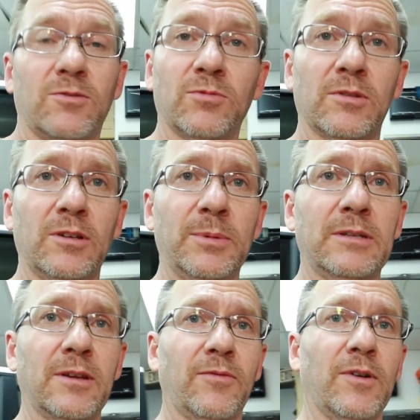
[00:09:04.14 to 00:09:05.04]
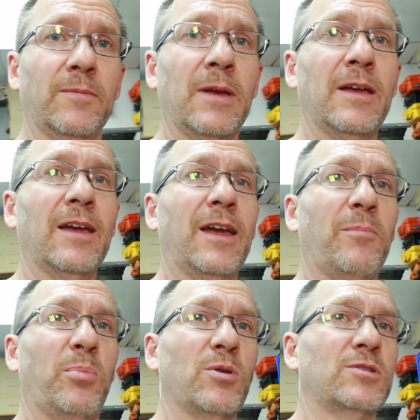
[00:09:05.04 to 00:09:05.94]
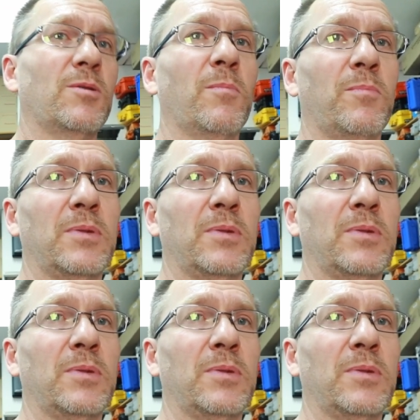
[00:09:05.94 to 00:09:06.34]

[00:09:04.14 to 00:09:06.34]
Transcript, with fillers: do a little bit different, and push them